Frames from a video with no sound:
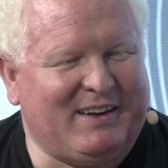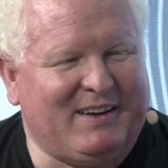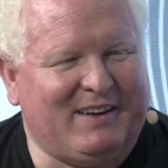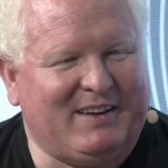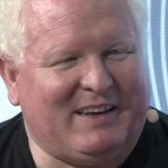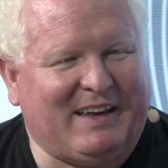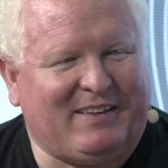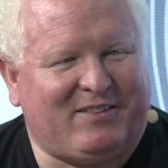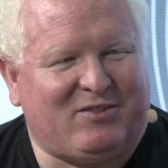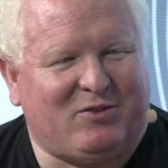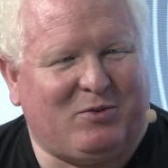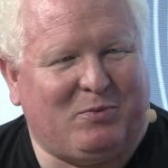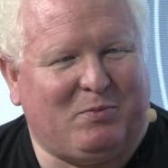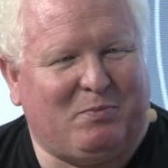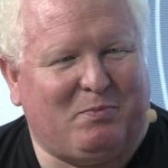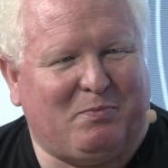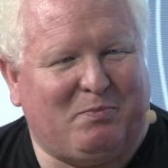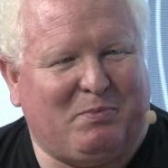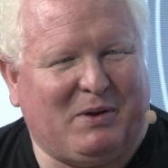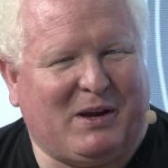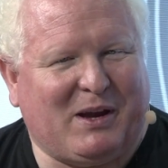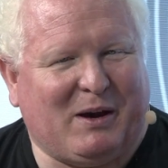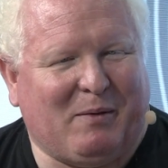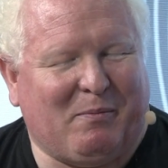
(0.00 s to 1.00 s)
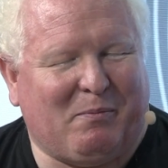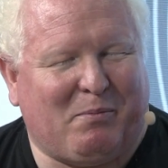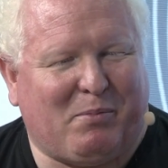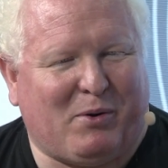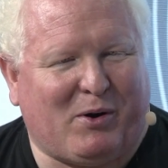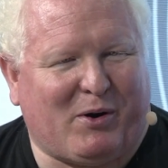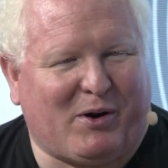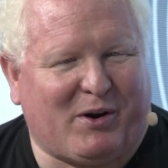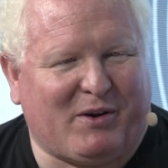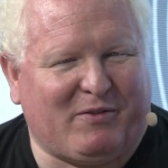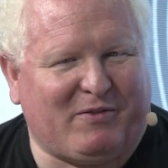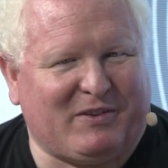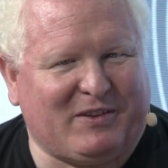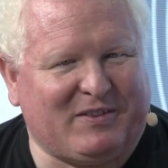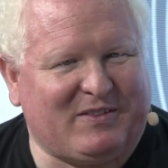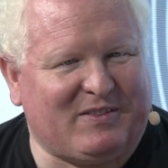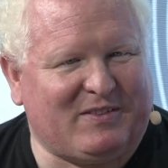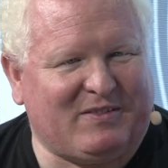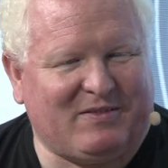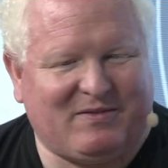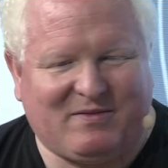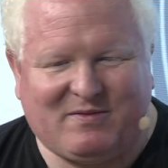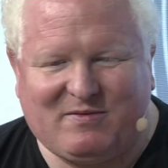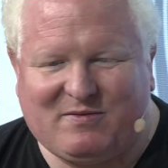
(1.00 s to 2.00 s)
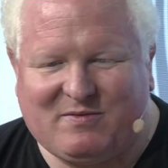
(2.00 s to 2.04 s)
It has to become part of us.